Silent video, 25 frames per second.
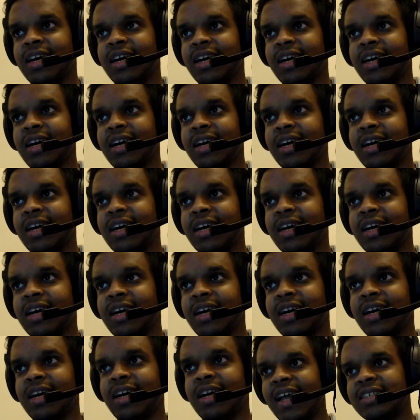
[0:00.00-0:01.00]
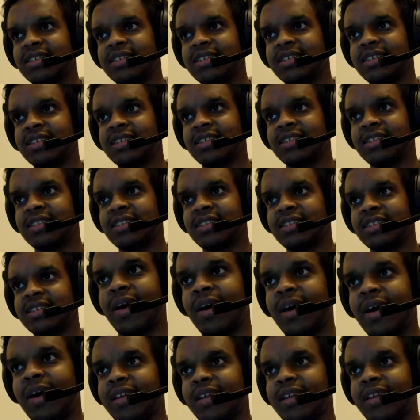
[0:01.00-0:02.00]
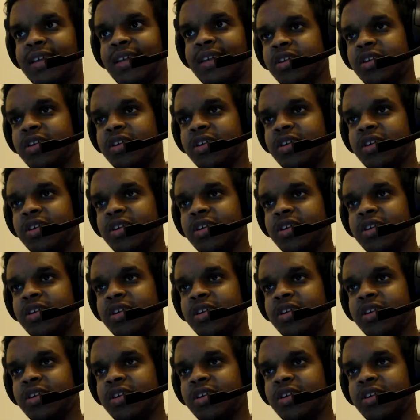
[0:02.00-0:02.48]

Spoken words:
And that is the logic behind the EU.